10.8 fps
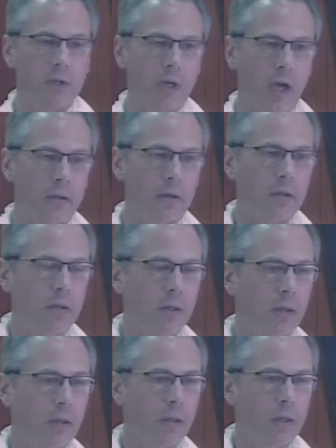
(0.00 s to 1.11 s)
together,
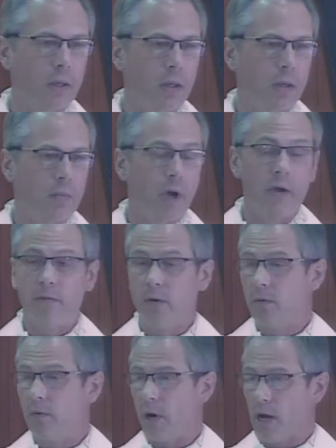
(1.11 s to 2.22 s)
my
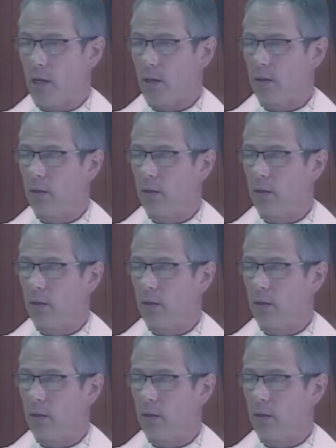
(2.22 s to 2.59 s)
phone rang.